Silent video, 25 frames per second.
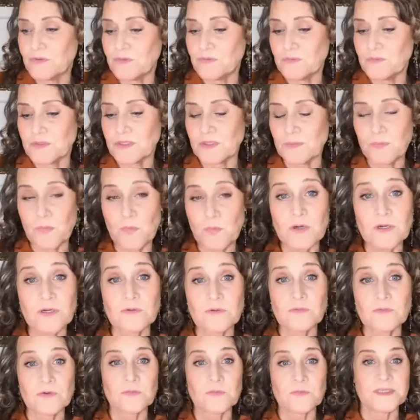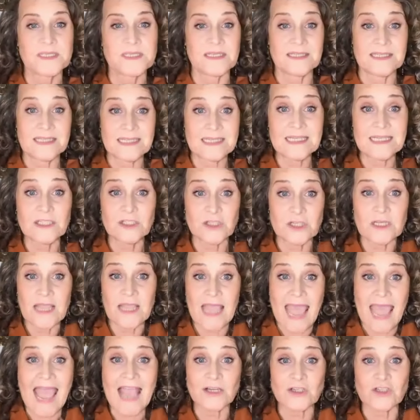support groups, and teaching
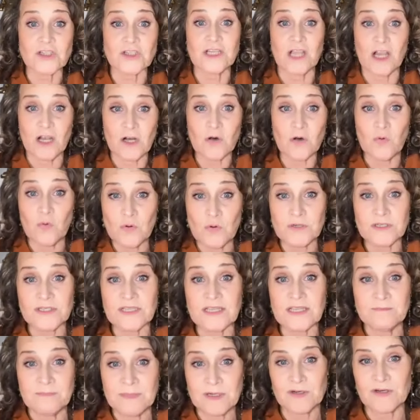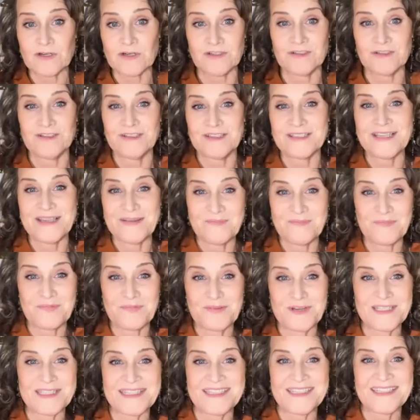actually A Course in Miracles in
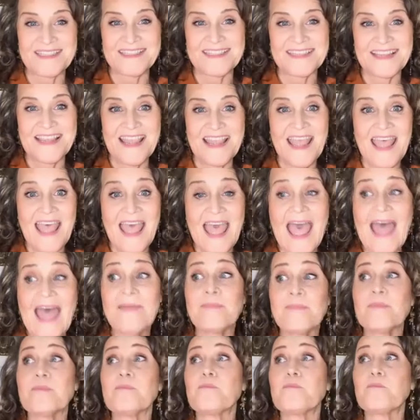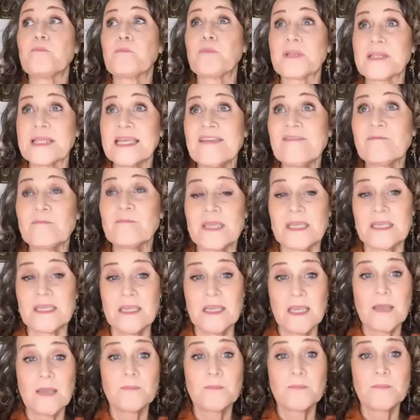prisons. And believe me,
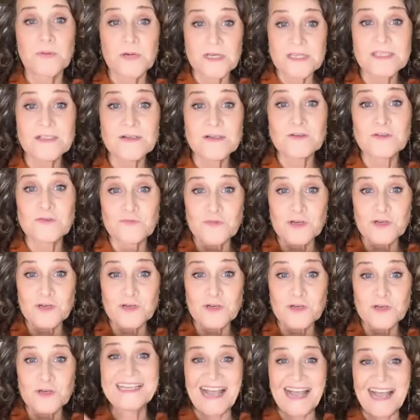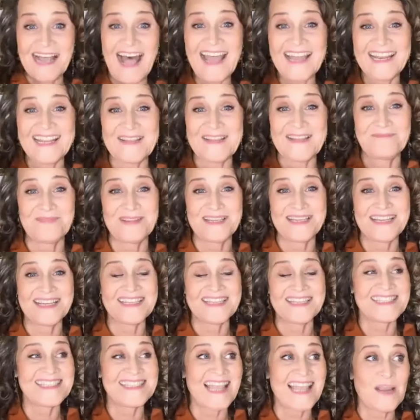prisoners really got it
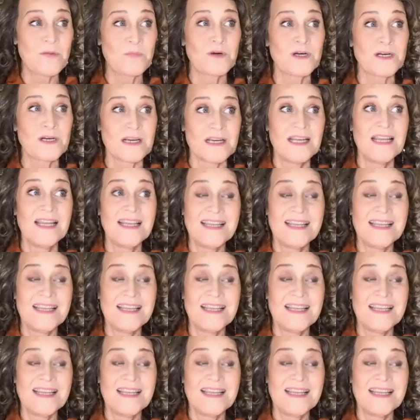because they were